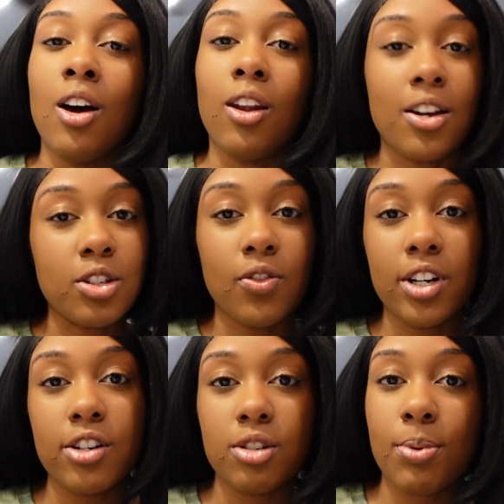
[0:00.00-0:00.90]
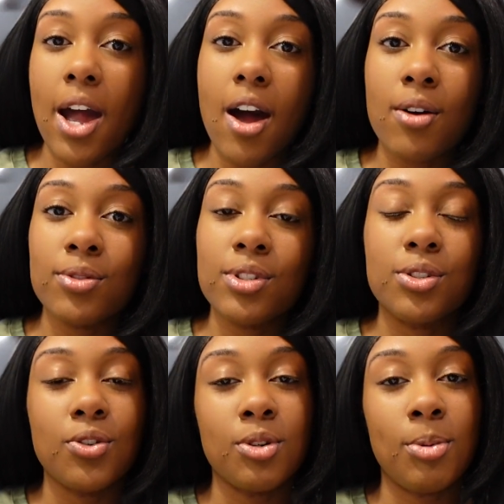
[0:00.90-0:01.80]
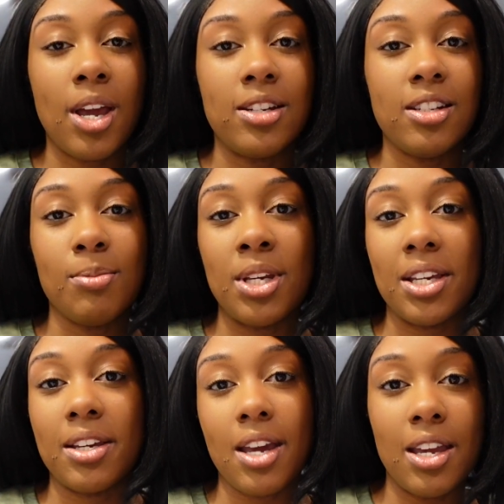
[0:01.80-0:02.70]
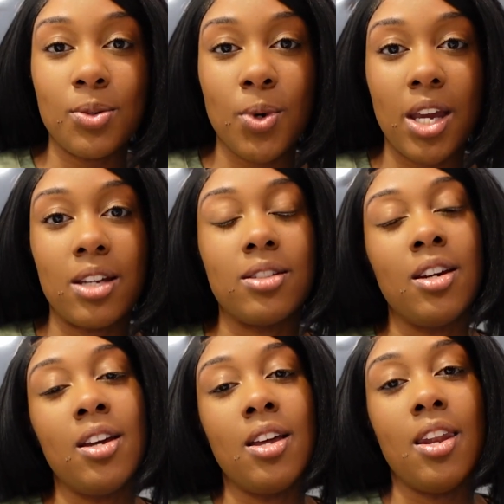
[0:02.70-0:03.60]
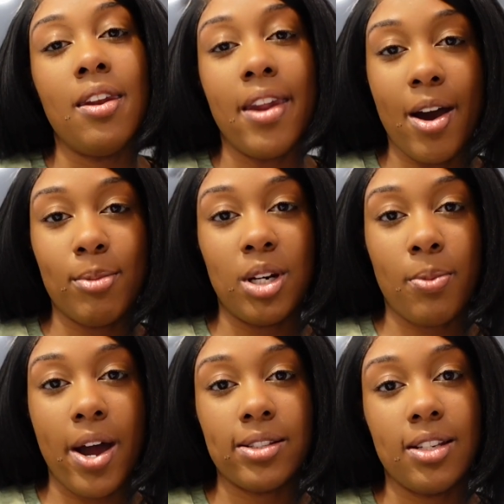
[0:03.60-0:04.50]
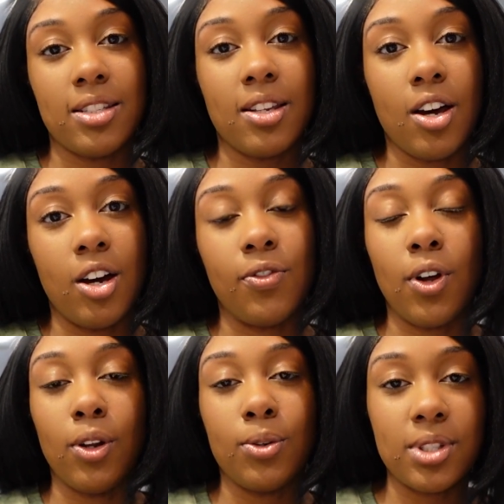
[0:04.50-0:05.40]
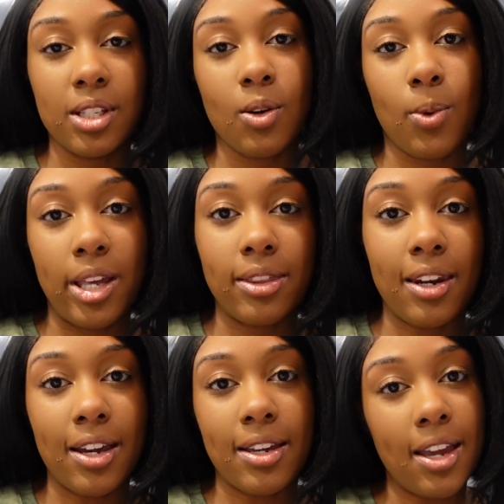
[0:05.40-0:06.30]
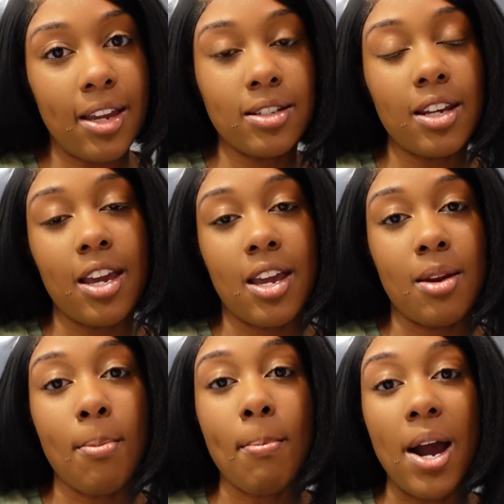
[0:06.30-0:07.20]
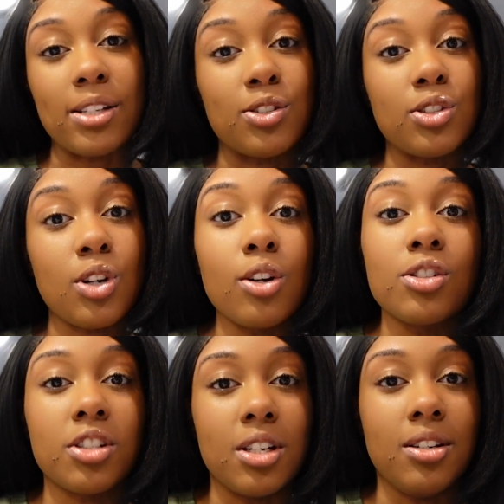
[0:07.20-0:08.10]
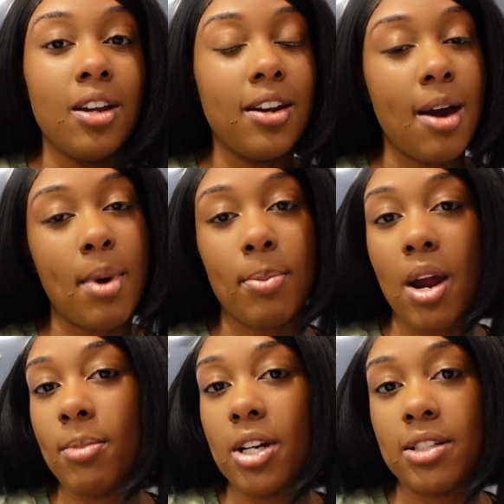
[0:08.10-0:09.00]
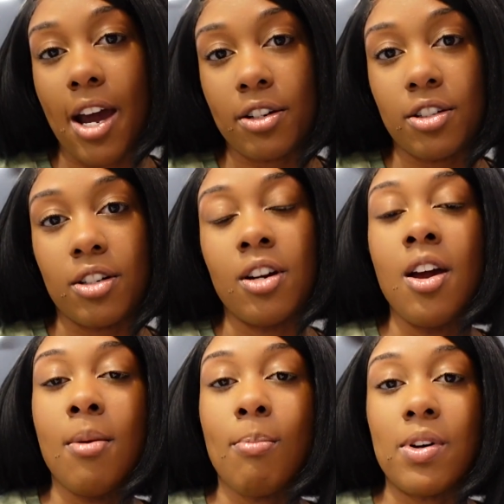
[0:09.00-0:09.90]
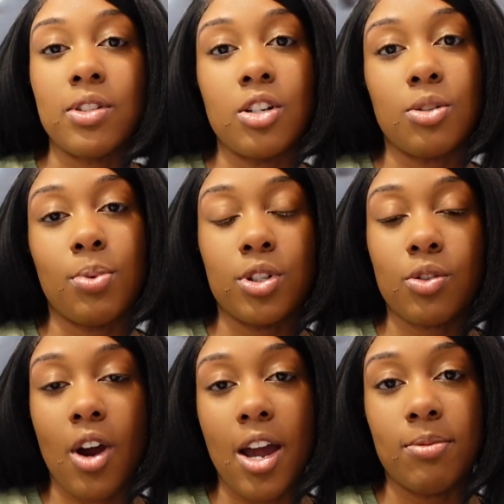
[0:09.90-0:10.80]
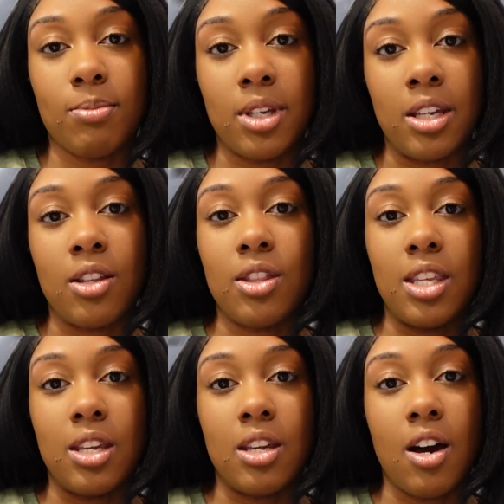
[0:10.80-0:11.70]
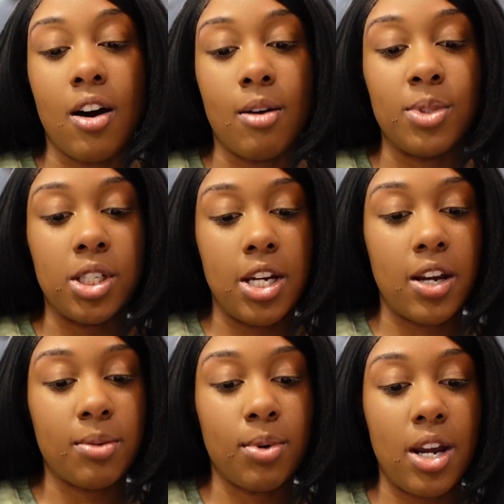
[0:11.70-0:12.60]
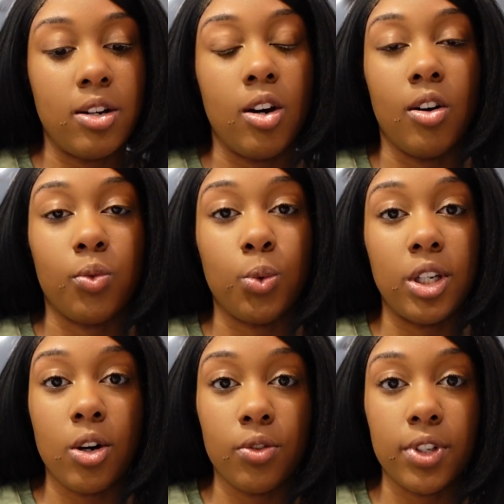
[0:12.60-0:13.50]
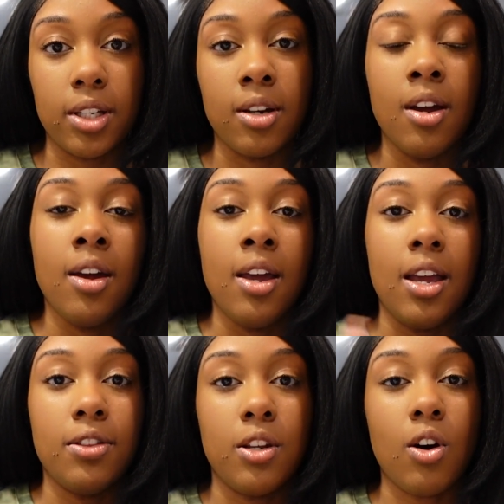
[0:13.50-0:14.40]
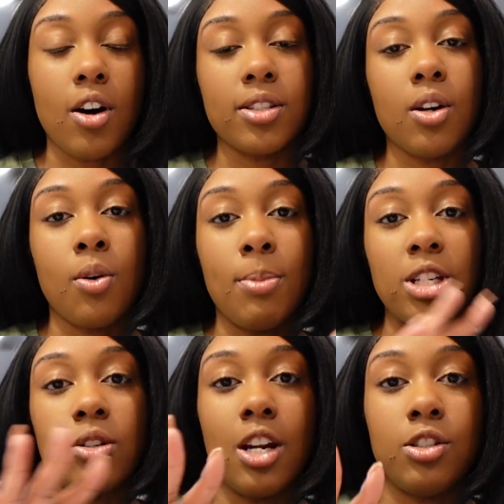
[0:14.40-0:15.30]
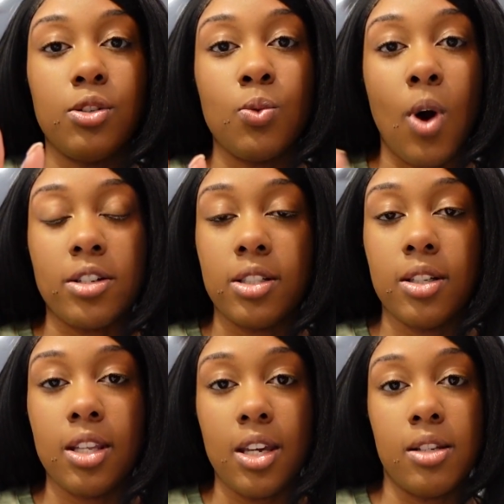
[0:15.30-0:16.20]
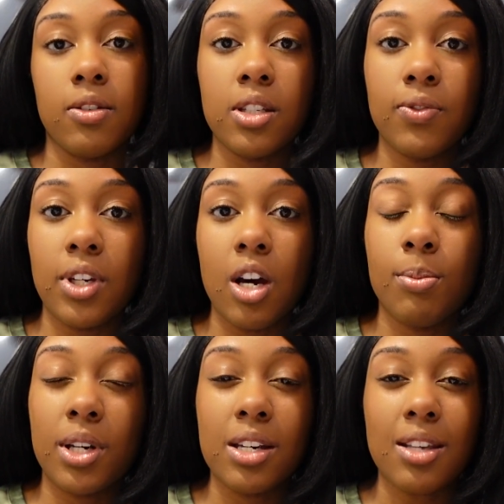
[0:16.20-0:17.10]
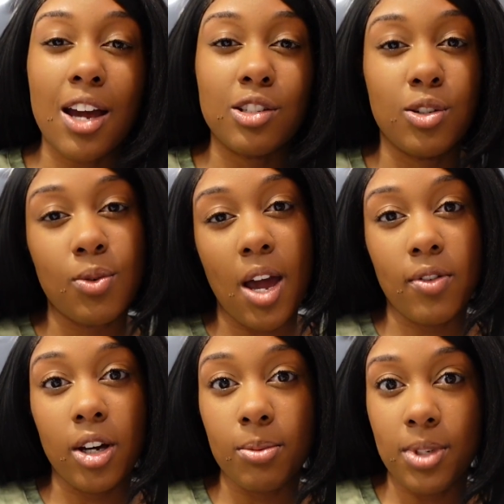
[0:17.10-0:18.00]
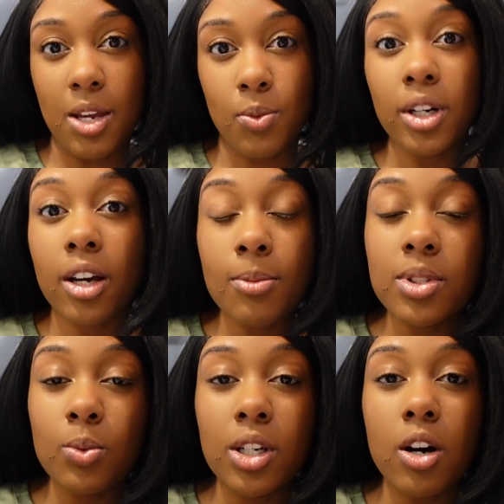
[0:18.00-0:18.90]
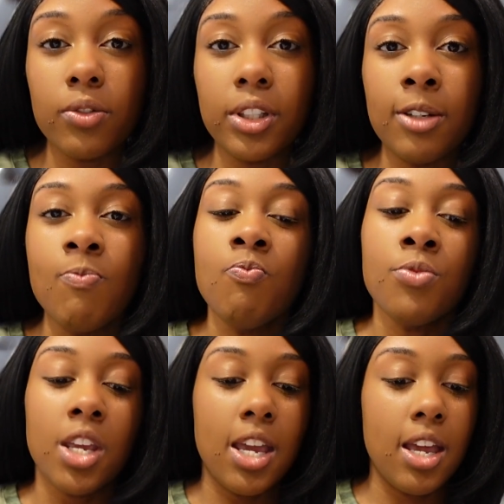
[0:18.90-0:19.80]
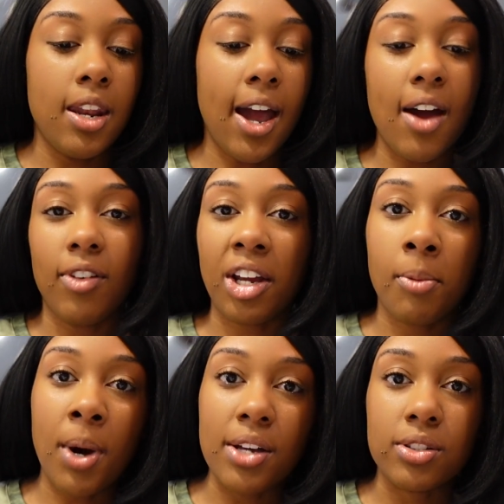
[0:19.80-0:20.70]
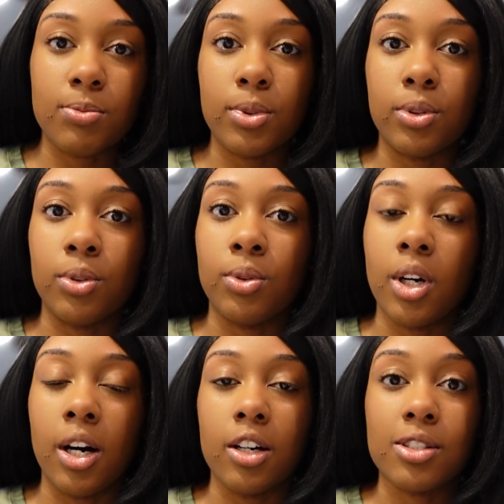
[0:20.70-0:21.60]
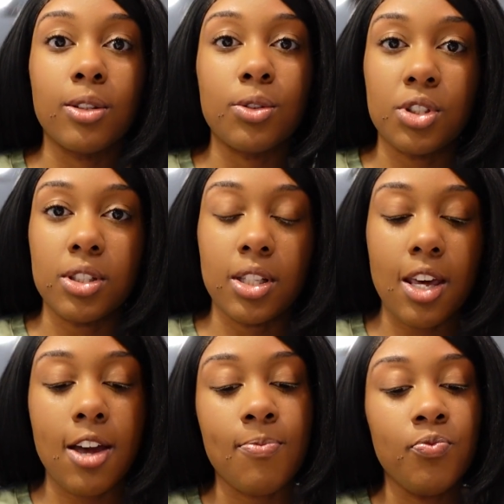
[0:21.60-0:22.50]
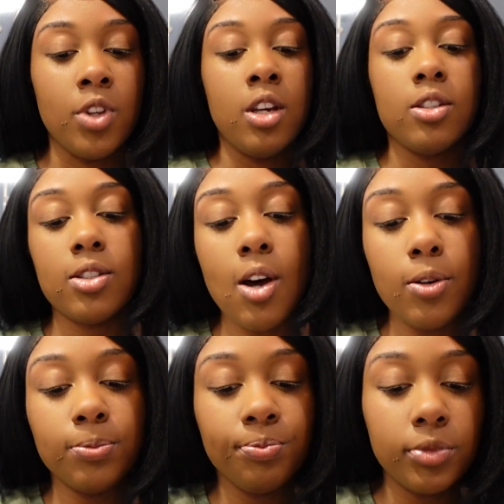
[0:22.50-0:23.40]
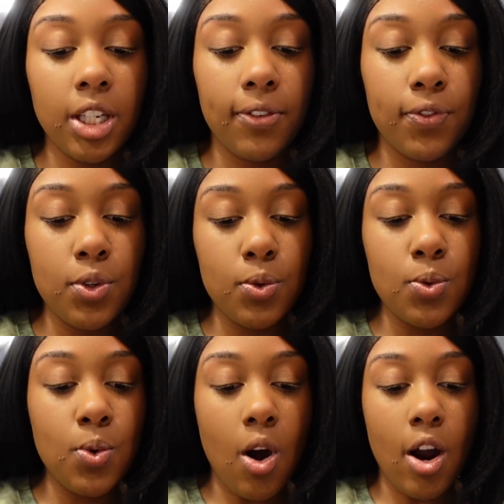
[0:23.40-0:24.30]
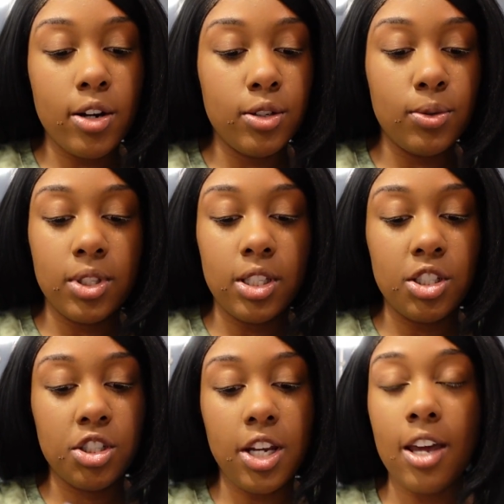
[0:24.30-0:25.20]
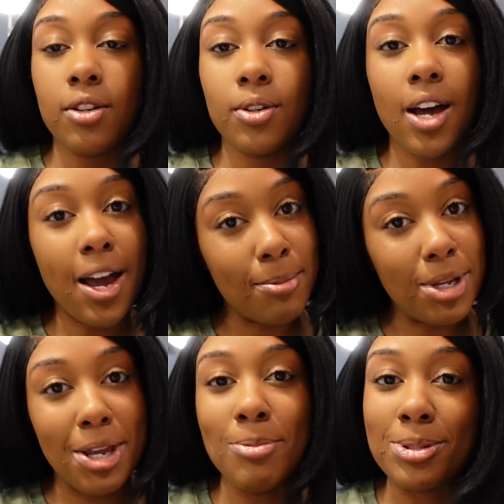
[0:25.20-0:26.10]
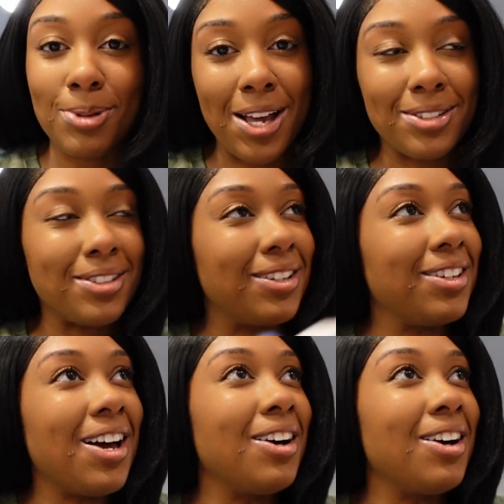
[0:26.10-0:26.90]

Lost over 100 pounds during the pandemic, gained weight. Now I'm in the process of losing the weight that I gained, and my surgeon, not my primary doctor, my surgeon prescribed me the generic brand of Wegovy. And then also make sure that you watch until the end of this video, because I do have an update when it comes to Wegovy, and I have like a possible solution to that. So if you are new to this channel, hi, my name is Blossom.